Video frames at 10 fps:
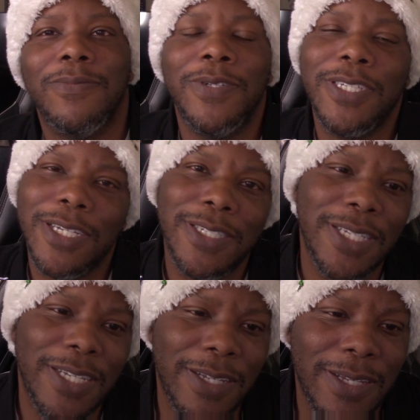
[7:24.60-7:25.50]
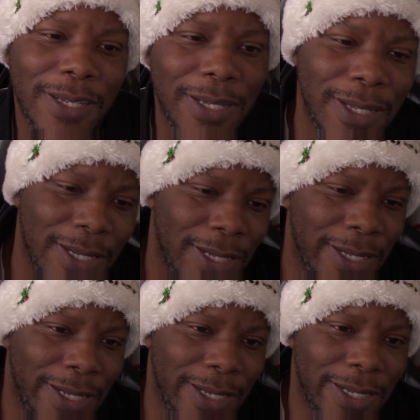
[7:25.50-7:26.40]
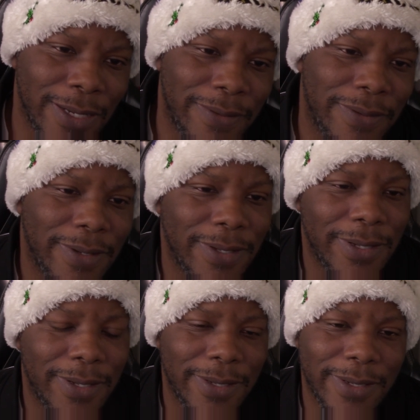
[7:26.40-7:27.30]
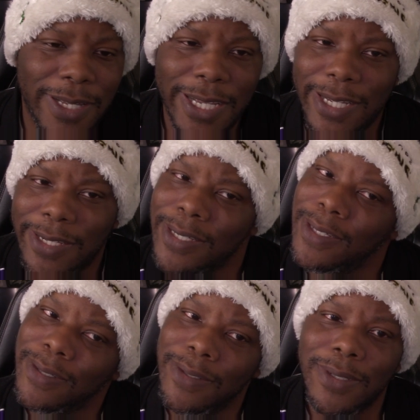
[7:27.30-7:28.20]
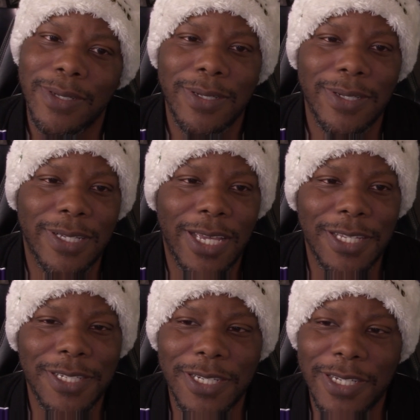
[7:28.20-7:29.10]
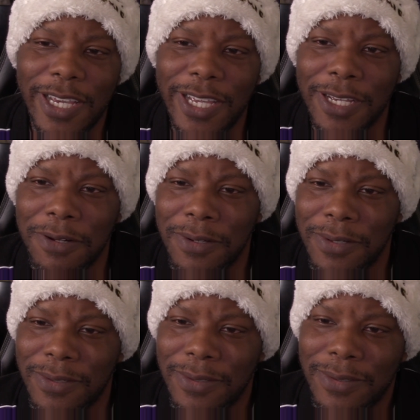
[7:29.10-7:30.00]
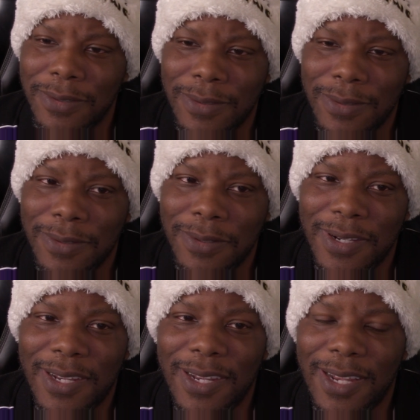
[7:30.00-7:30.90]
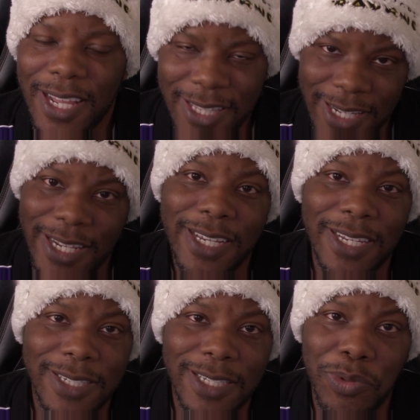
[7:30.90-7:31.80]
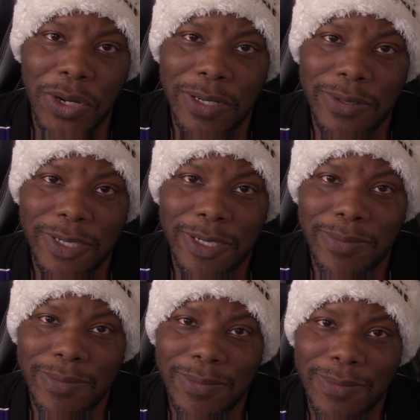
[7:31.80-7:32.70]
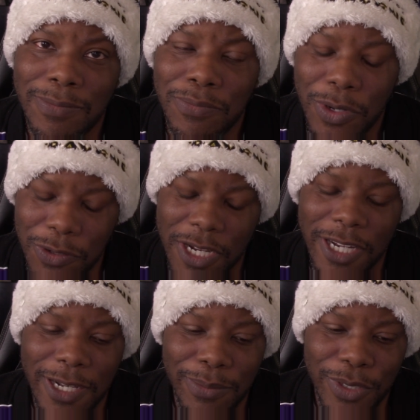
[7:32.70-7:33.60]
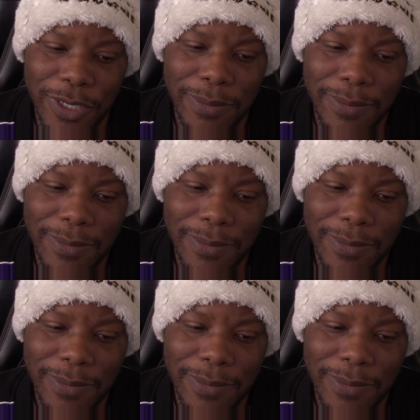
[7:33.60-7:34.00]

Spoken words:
We shall see. If they catch another L like they did against the Browns. Prochet numbers.